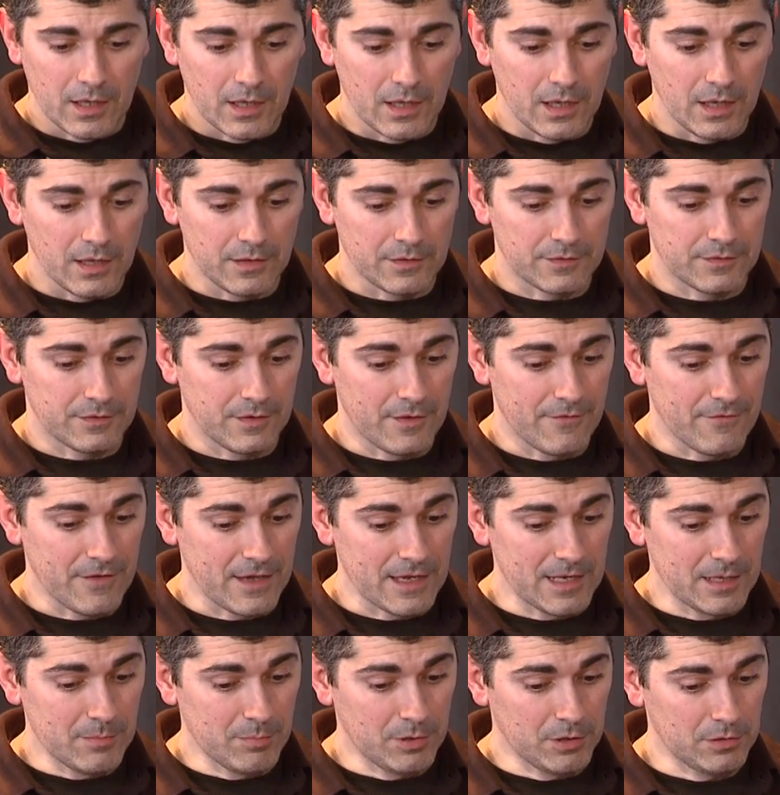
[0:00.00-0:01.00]
It's
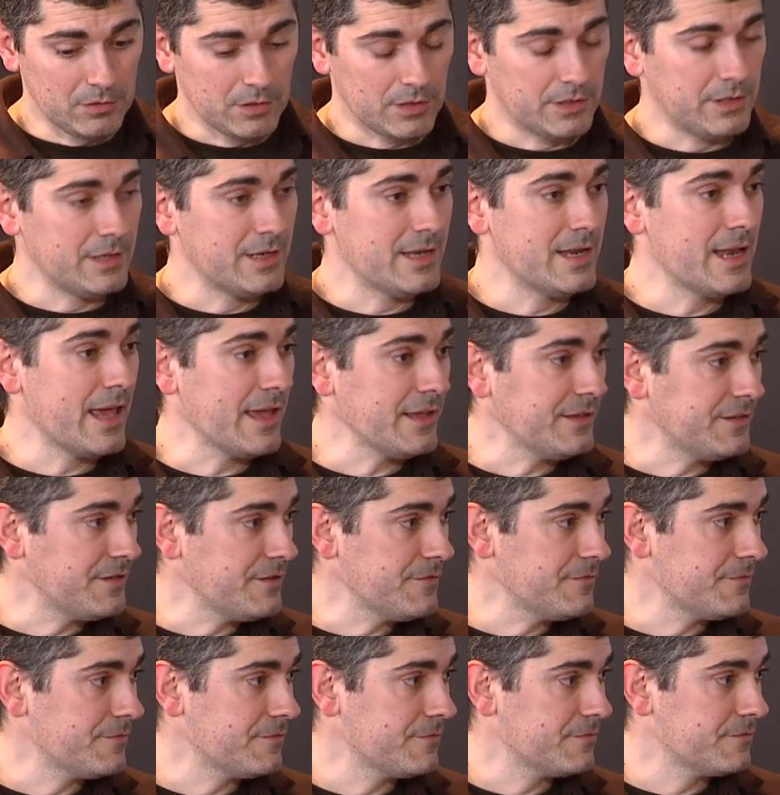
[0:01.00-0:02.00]
available in
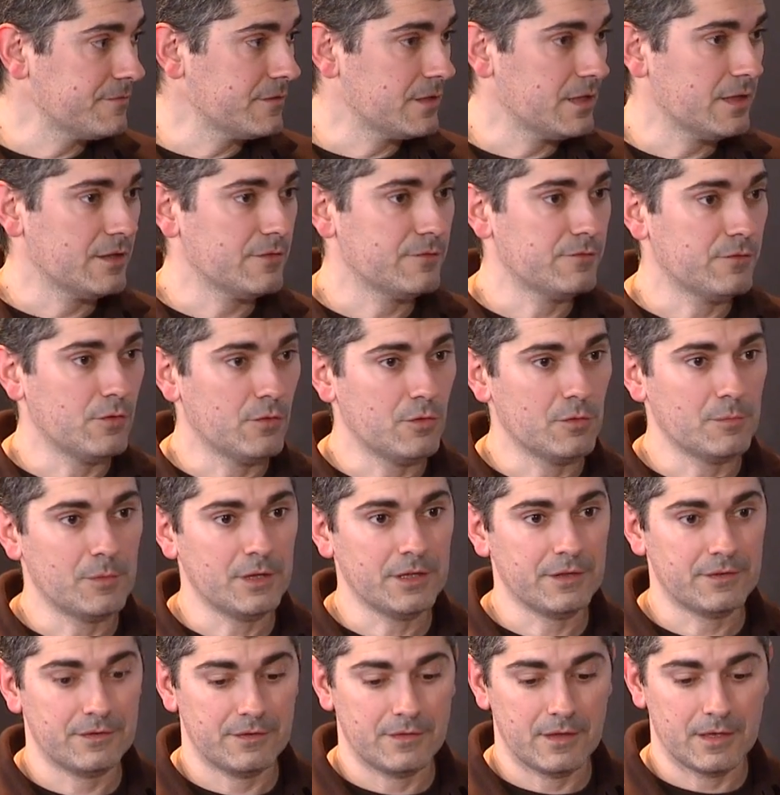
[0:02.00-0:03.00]
native
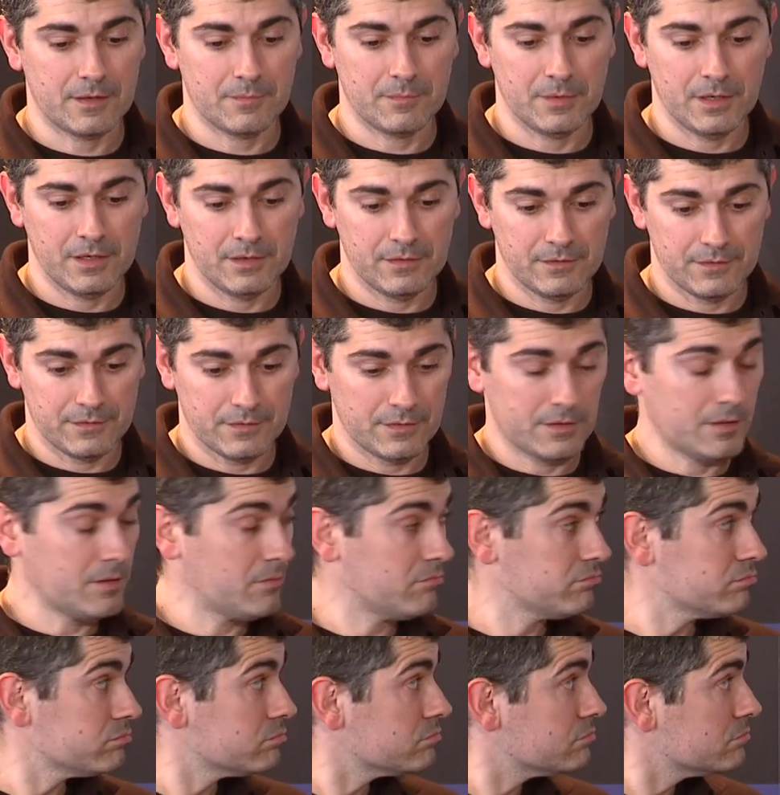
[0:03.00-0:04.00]
format, that means
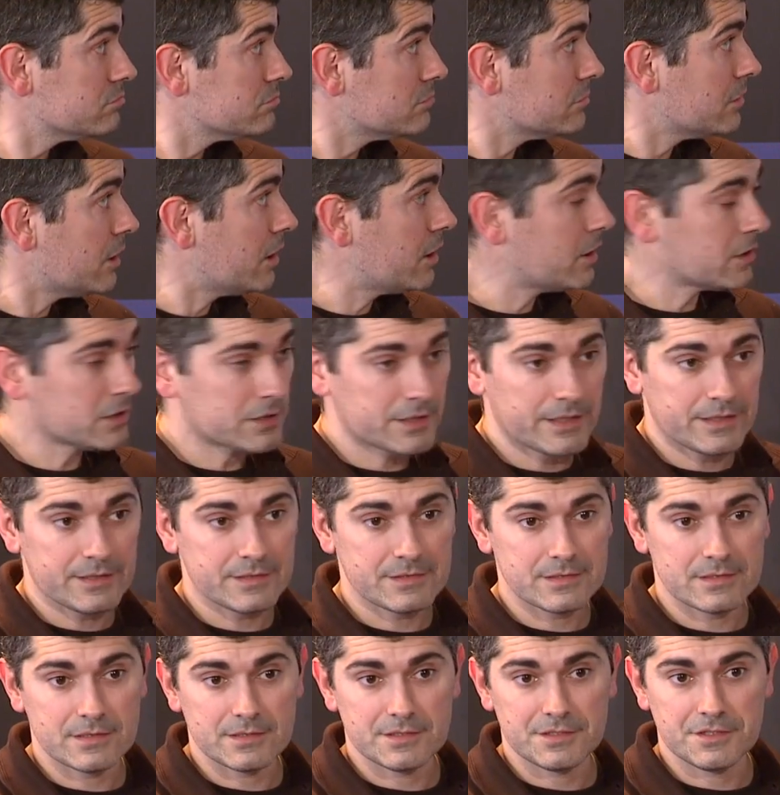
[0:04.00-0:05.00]

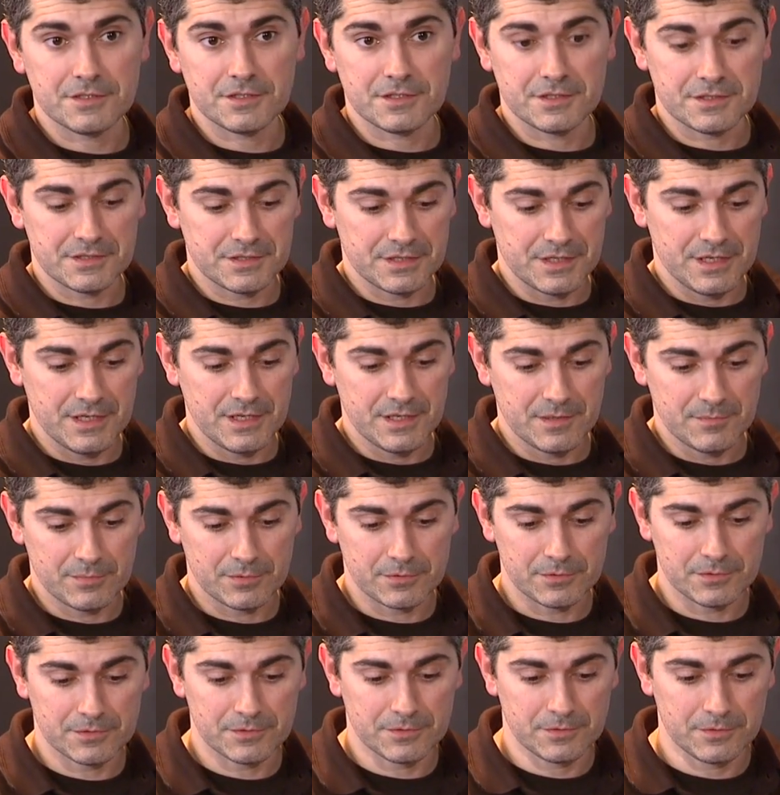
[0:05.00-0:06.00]
RTAS, as you can see in
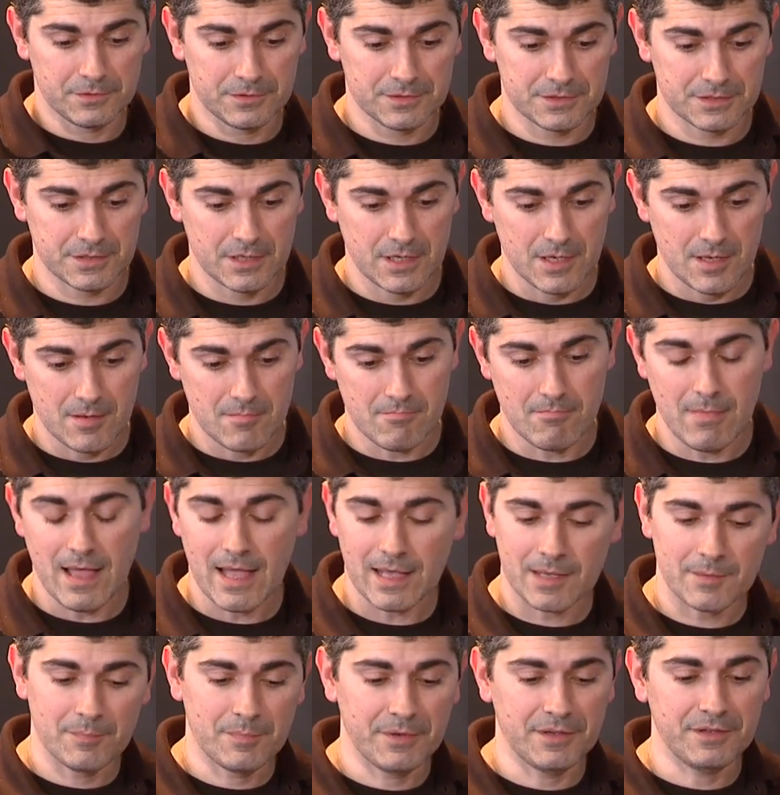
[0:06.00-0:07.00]
Pro Tools,
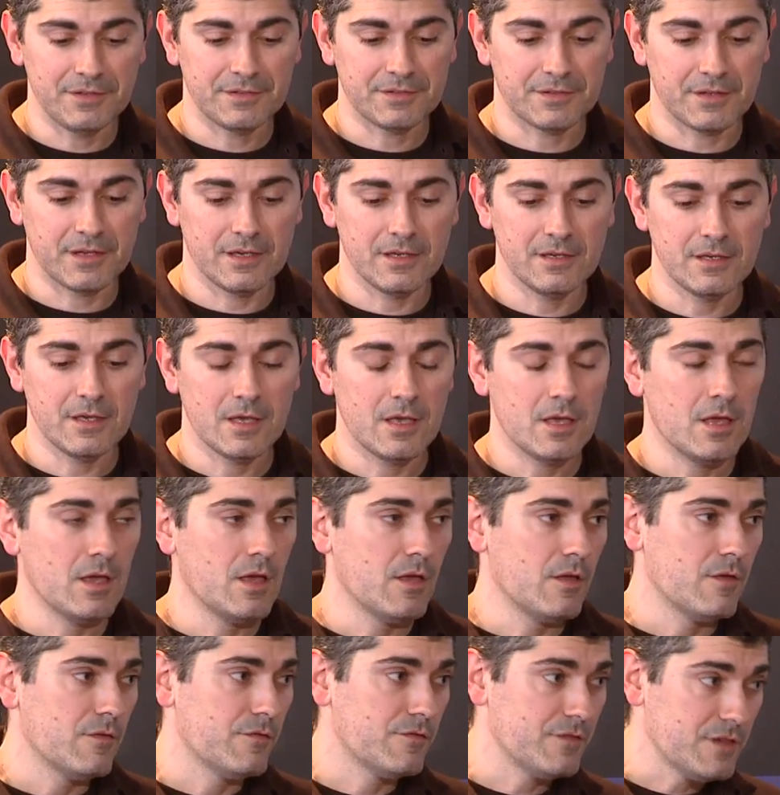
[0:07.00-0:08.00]
Mac PC,
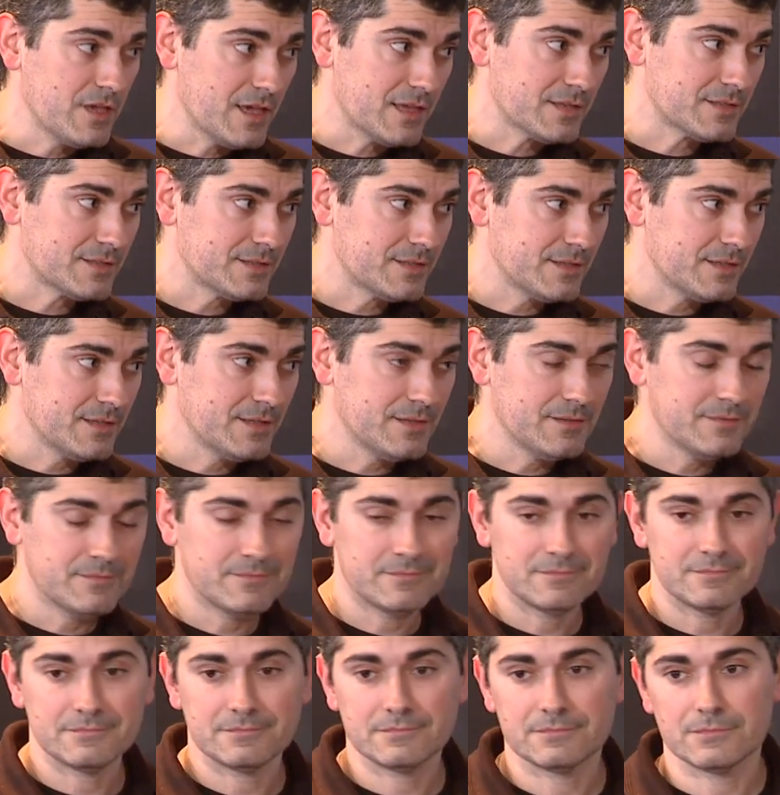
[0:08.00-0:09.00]
VST,
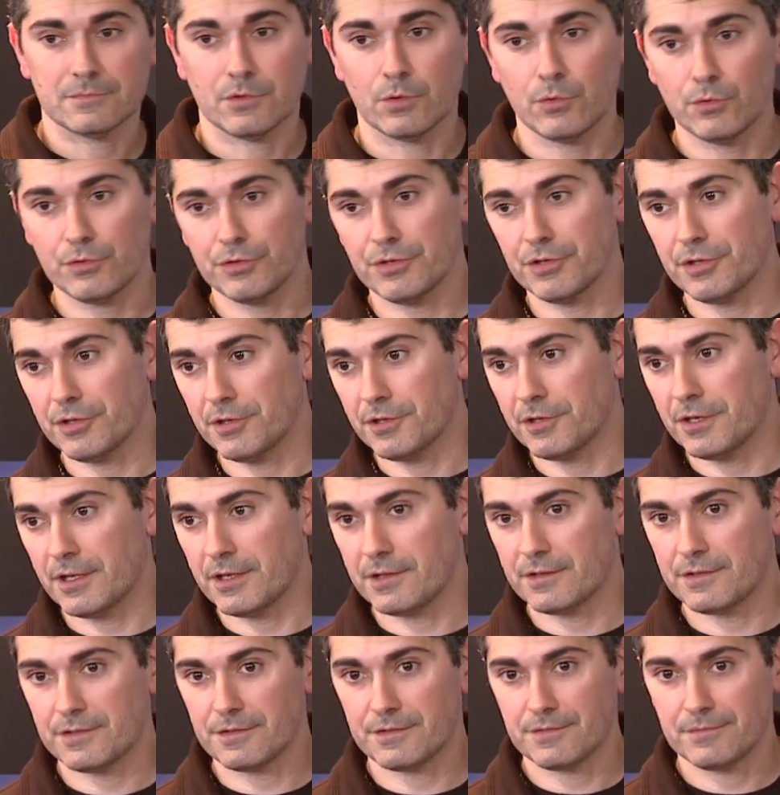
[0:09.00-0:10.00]
audio
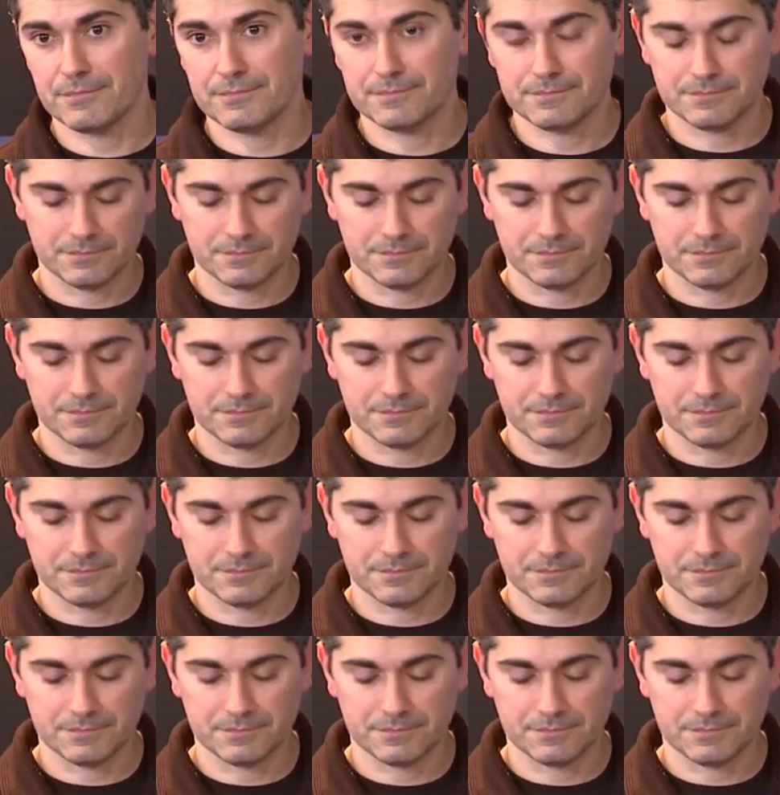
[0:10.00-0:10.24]
units,